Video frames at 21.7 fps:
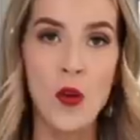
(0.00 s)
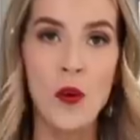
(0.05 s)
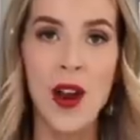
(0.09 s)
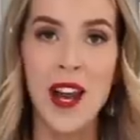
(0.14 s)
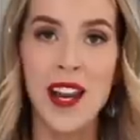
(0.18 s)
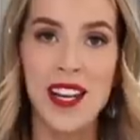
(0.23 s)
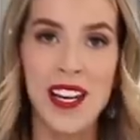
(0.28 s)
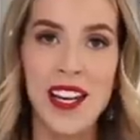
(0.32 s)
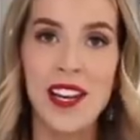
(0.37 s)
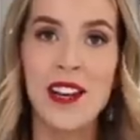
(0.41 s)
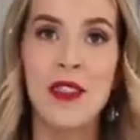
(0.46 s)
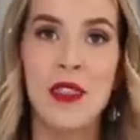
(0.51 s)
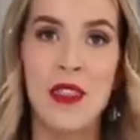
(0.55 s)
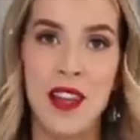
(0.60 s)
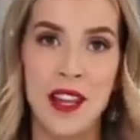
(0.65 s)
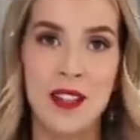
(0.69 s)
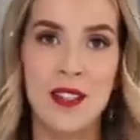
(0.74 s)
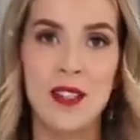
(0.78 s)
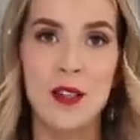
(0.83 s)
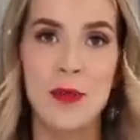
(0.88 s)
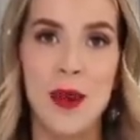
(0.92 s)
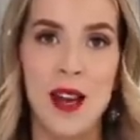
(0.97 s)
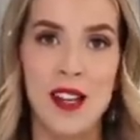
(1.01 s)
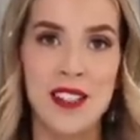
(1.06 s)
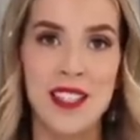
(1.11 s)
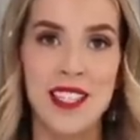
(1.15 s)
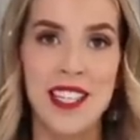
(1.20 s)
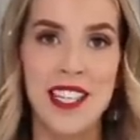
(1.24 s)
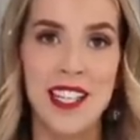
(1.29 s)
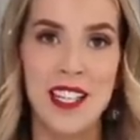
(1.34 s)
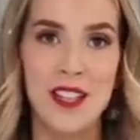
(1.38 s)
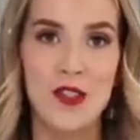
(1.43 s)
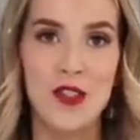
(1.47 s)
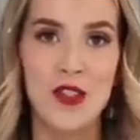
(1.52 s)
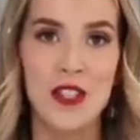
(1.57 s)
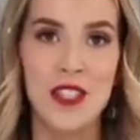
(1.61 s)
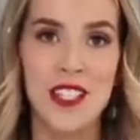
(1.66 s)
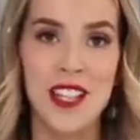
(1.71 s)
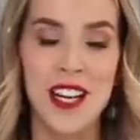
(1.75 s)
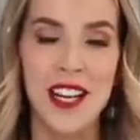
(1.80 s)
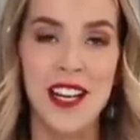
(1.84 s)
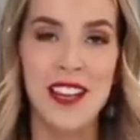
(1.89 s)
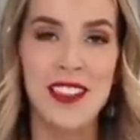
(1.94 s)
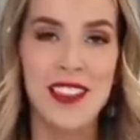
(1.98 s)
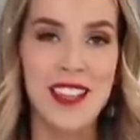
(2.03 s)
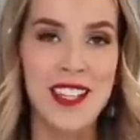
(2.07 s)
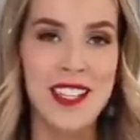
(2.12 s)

Already, things are about to get interesting.